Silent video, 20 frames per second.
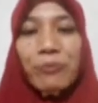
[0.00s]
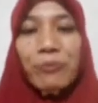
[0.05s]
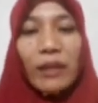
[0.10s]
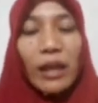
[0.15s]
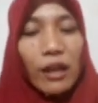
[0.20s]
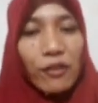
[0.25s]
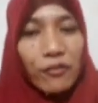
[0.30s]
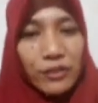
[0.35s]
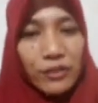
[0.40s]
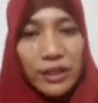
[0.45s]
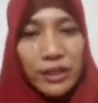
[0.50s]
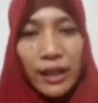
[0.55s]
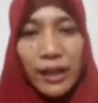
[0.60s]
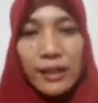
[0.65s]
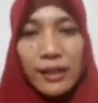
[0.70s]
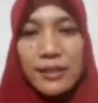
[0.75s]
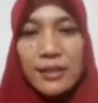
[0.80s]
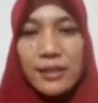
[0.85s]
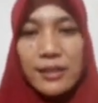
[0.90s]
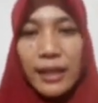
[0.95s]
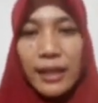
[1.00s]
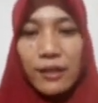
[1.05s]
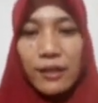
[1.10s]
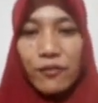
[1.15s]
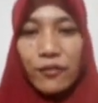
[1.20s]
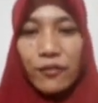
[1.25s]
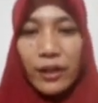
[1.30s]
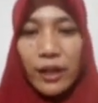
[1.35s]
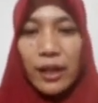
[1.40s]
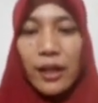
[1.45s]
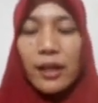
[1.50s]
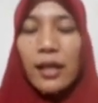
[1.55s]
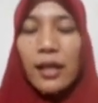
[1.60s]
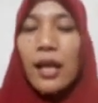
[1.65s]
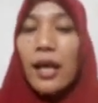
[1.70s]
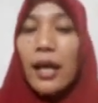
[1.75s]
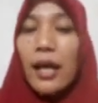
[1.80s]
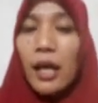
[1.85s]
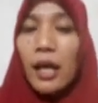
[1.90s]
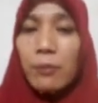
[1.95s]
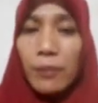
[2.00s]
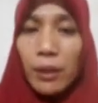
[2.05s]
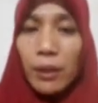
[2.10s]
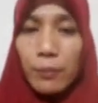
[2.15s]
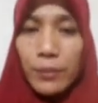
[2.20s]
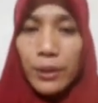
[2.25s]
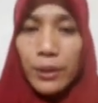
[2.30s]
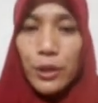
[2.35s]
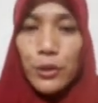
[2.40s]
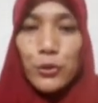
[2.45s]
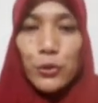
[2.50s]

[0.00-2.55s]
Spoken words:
evidence and fact, and maybe